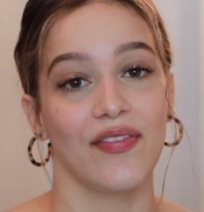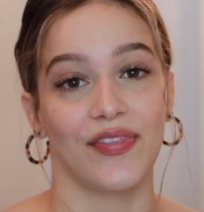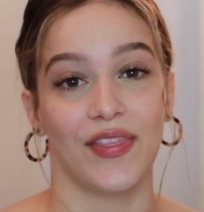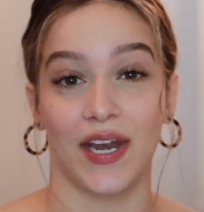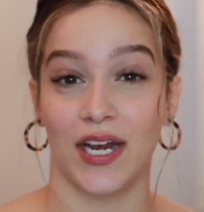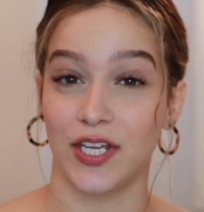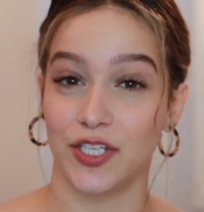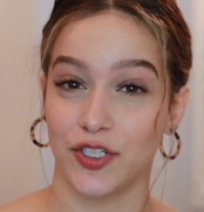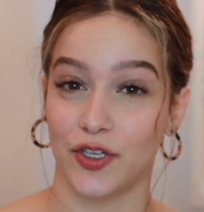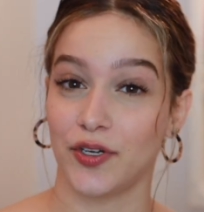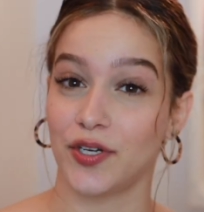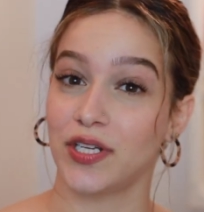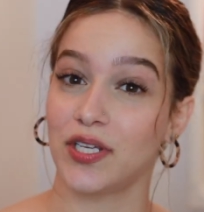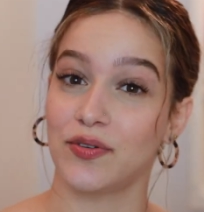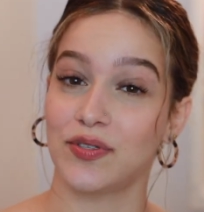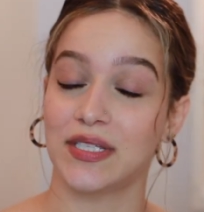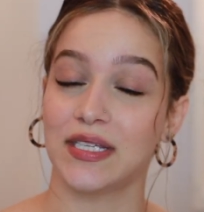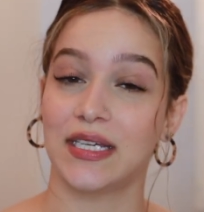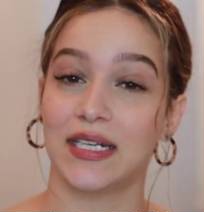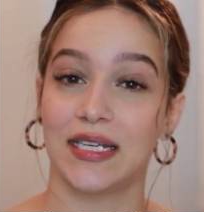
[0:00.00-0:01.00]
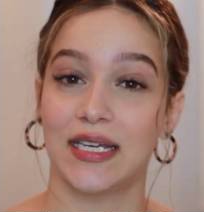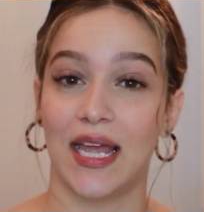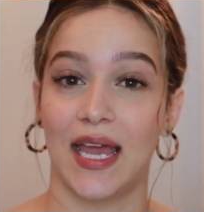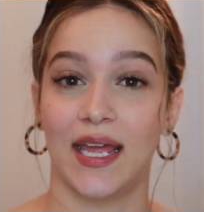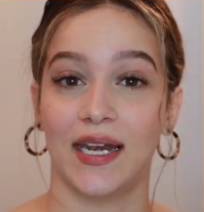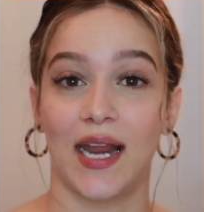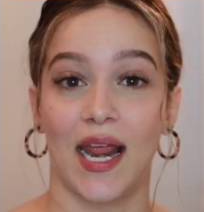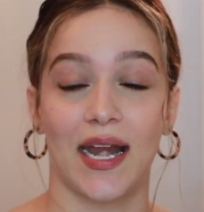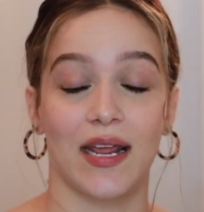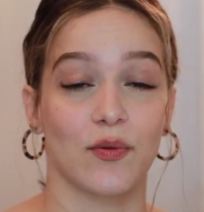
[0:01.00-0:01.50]
Then I started using it
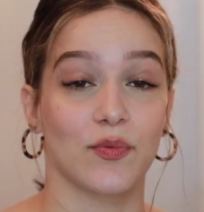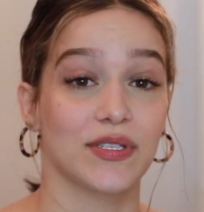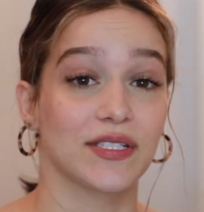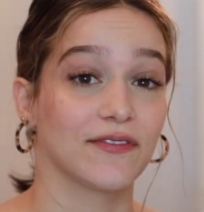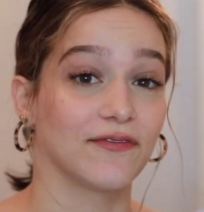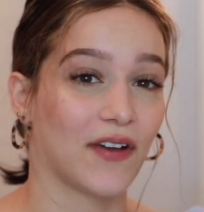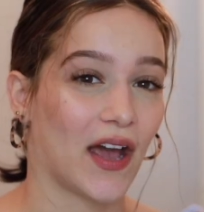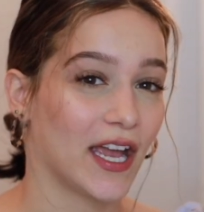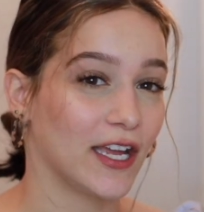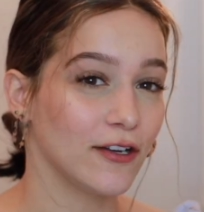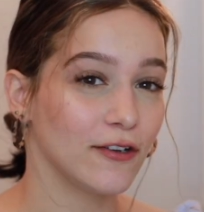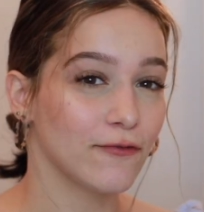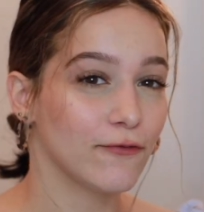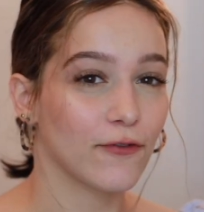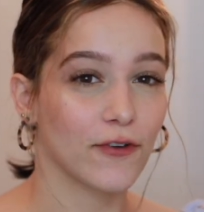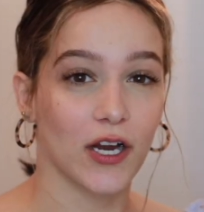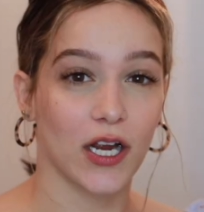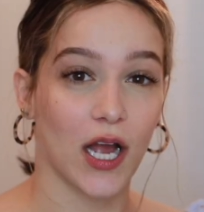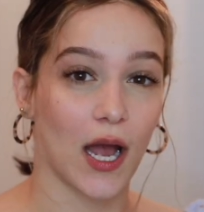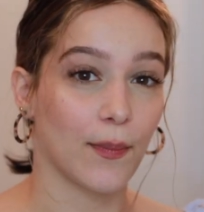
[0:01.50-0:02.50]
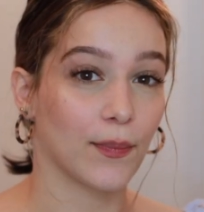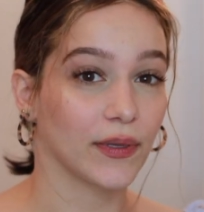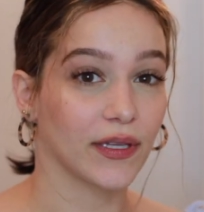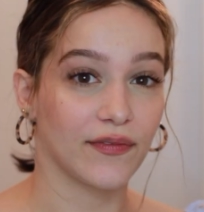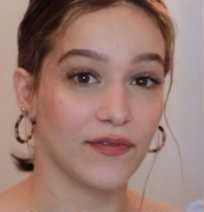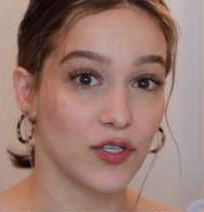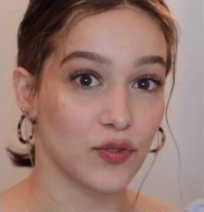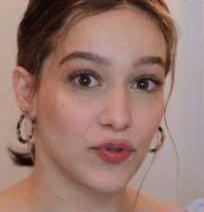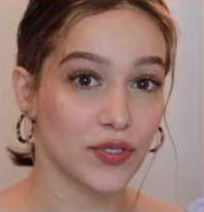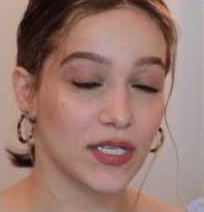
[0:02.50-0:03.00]
again, and it was fine for a couple
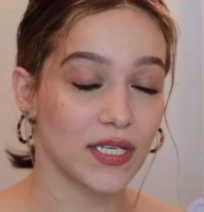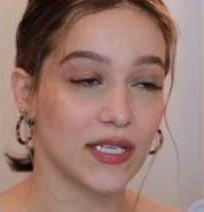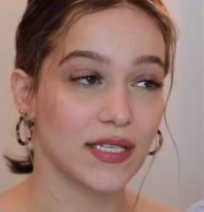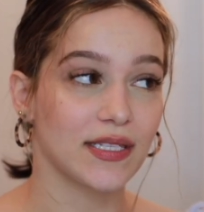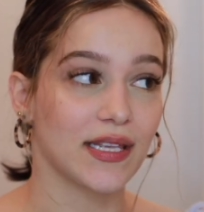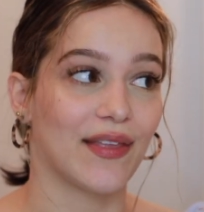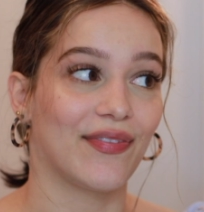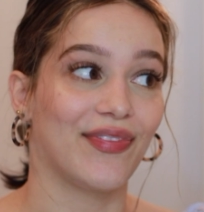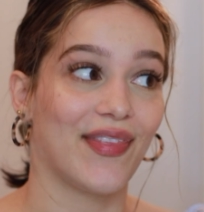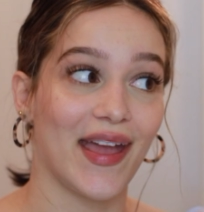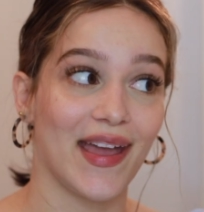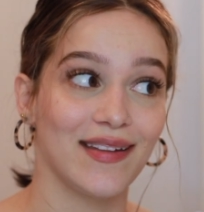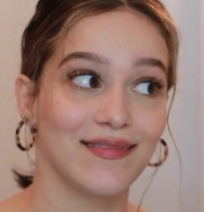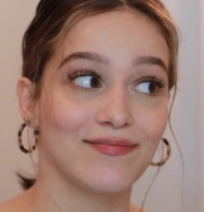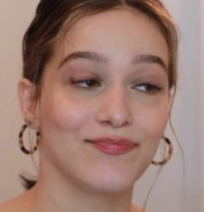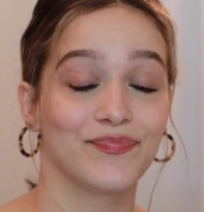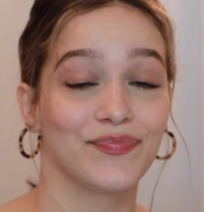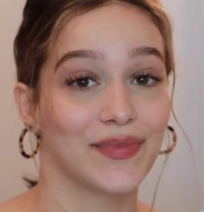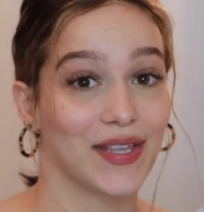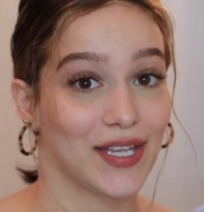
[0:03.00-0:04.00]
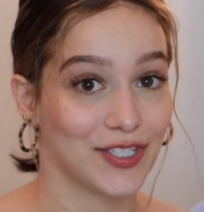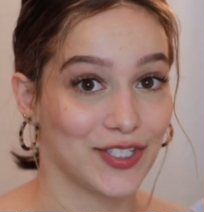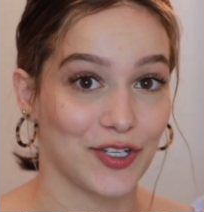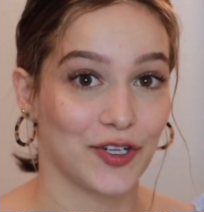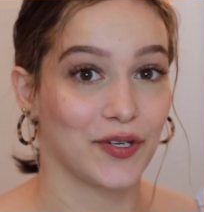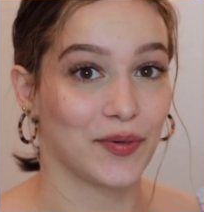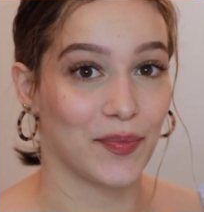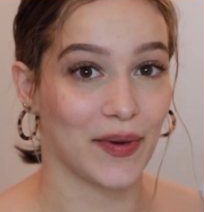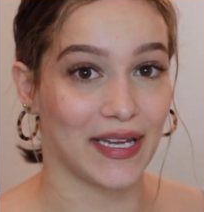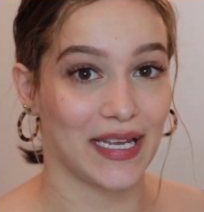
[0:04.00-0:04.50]
of uses. And then it
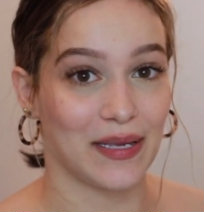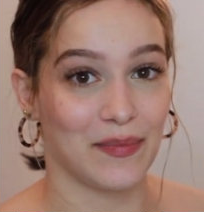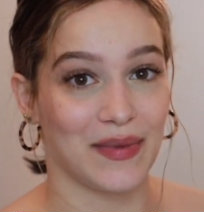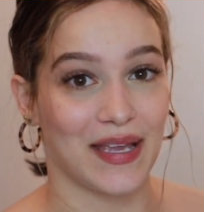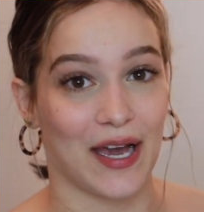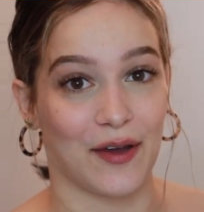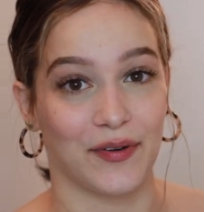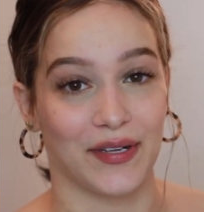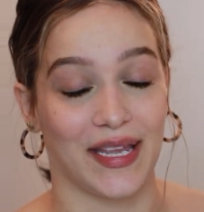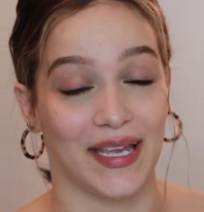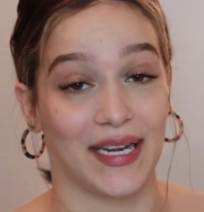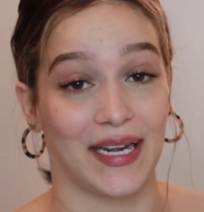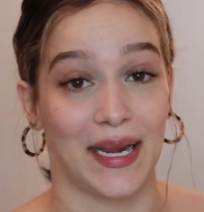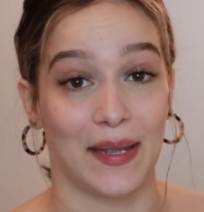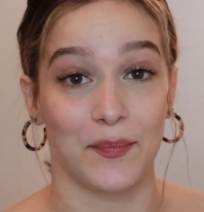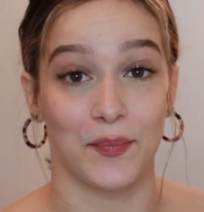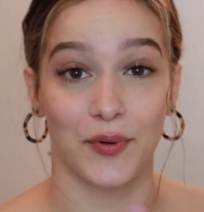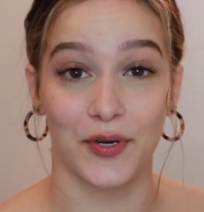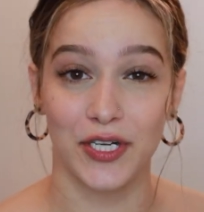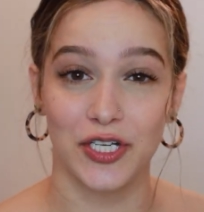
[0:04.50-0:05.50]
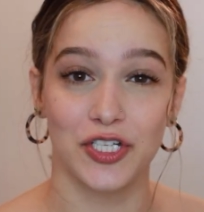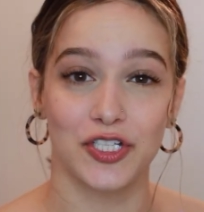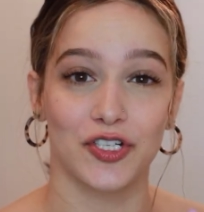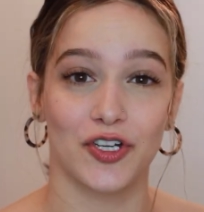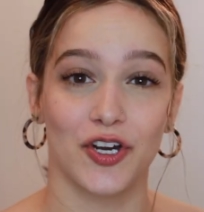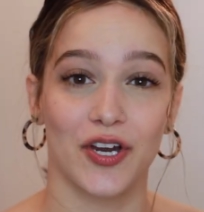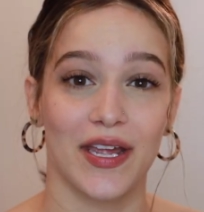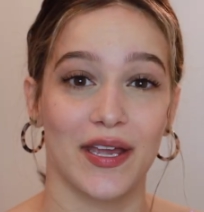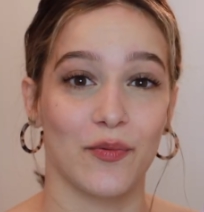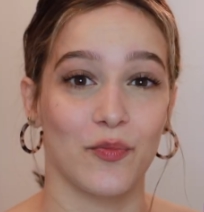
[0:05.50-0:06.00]
started breaking me out again, and I'm pretty
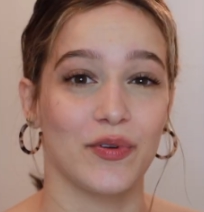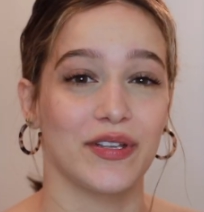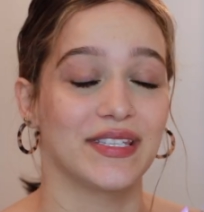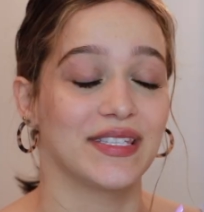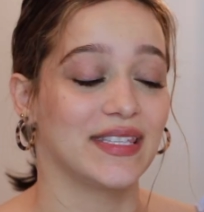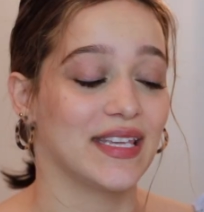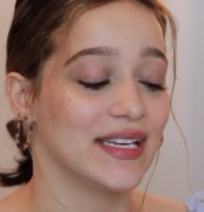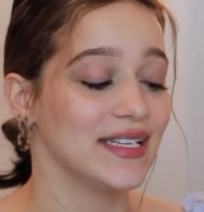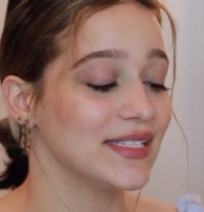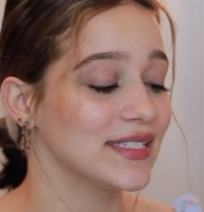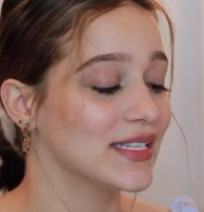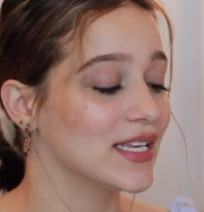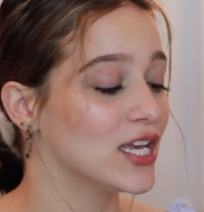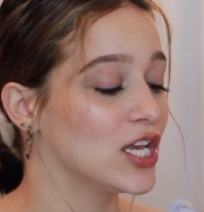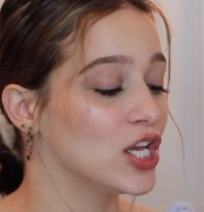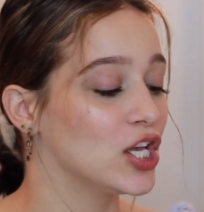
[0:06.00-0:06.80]
sure it was this.